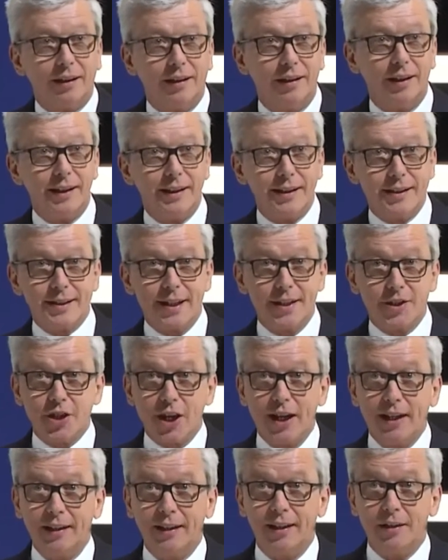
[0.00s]
Ladies and
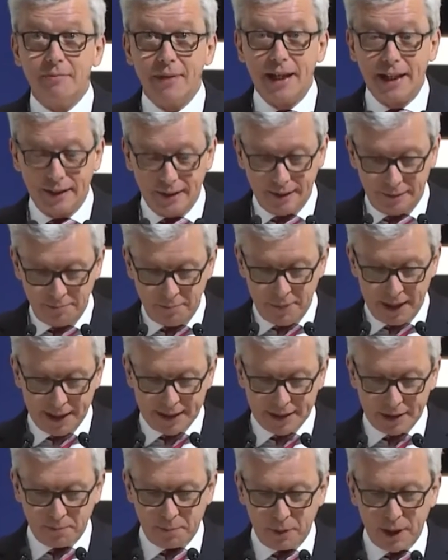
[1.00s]
gentlemen,
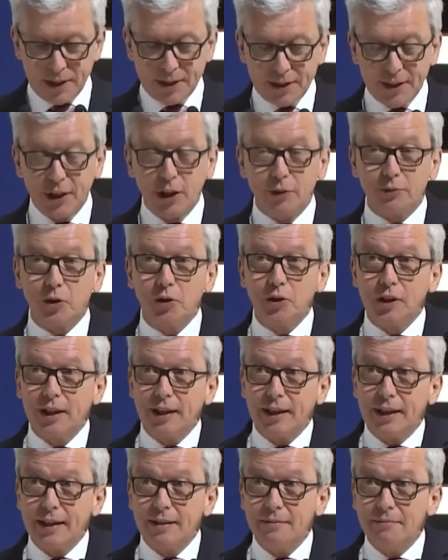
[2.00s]
as the President of
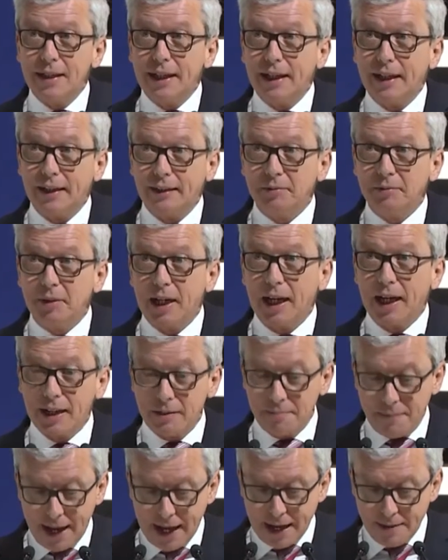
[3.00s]
Goodyear EMEA,
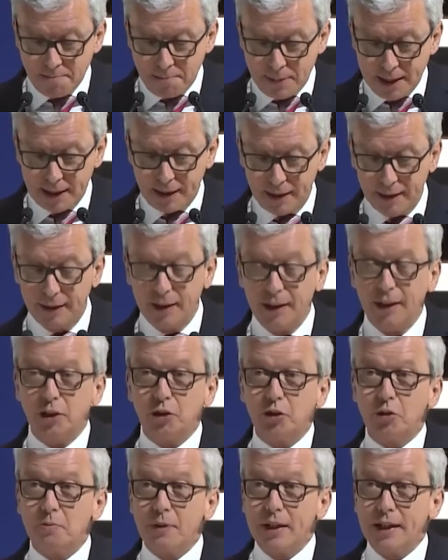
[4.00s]
I'm happy
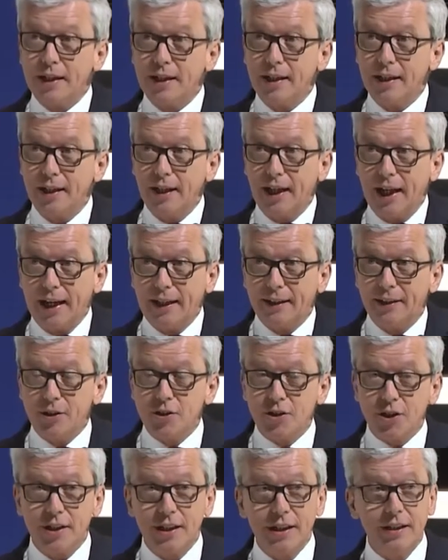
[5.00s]
to be here at the
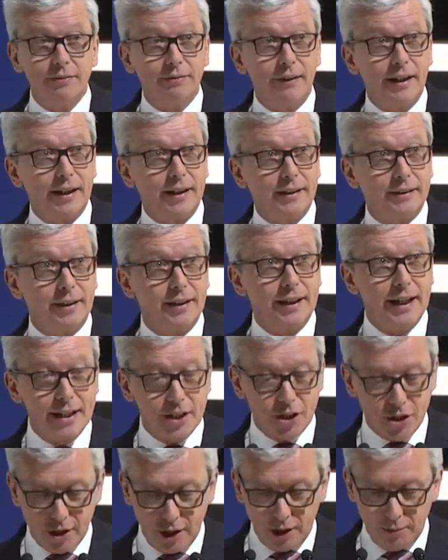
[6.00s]
Geneva
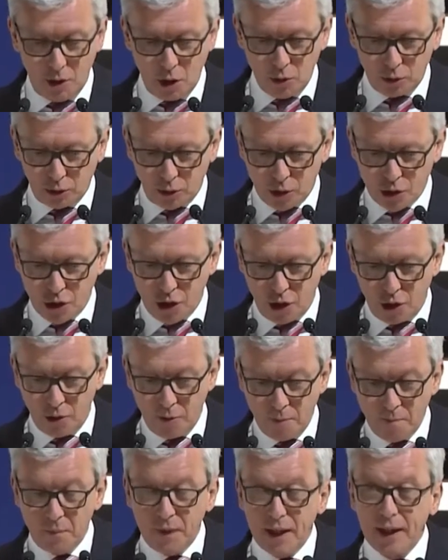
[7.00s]
International Motor Show
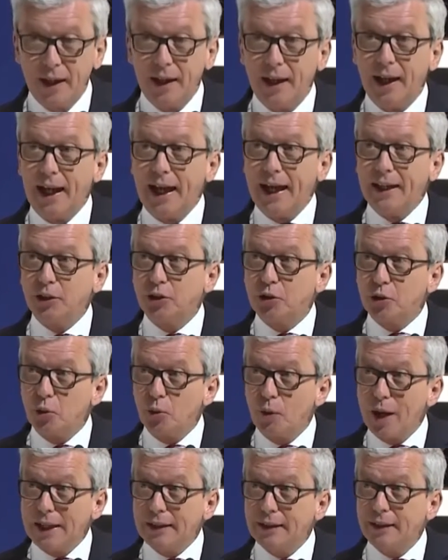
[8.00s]
and to
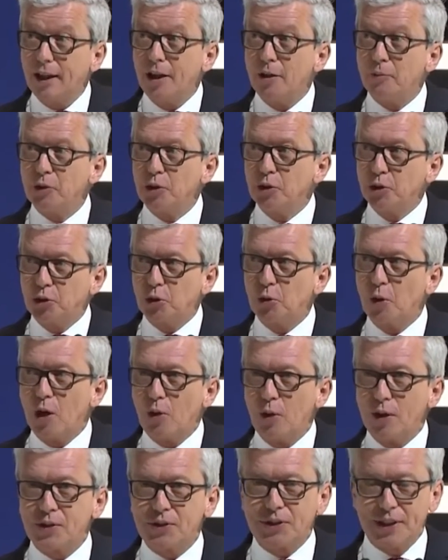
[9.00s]
welcome you to
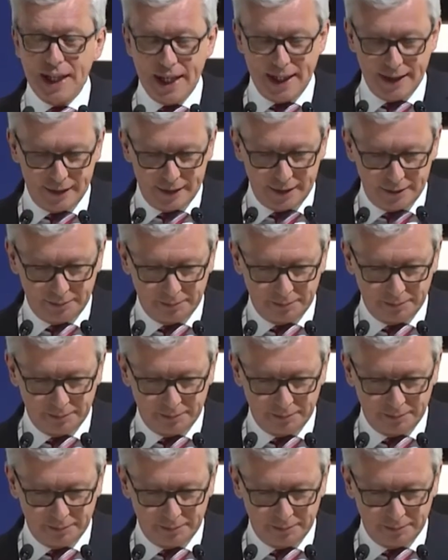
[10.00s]
our stand.